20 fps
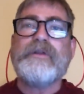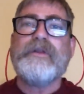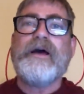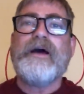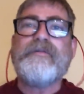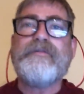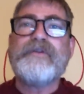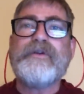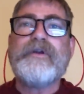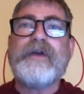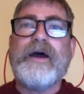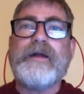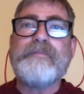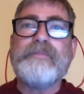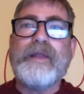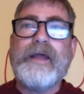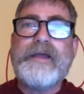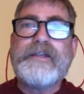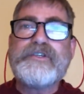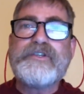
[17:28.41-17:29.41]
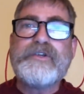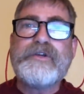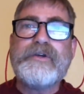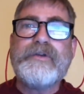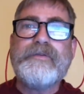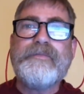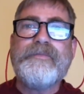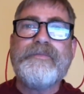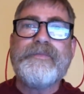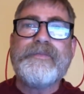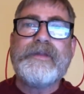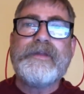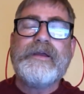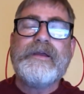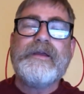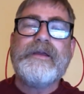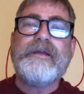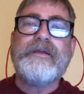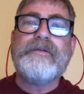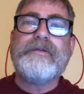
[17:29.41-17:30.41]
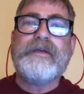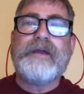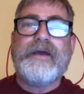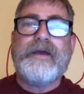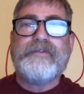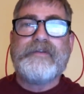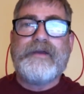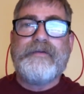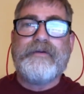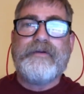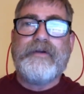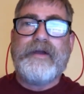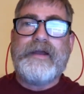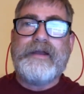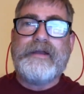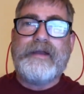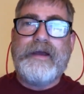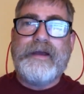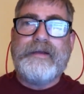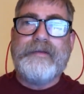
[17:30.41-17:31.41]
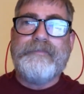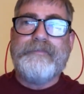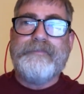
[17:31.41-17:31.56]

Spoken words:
love you, God bless you, and you guys have a great night.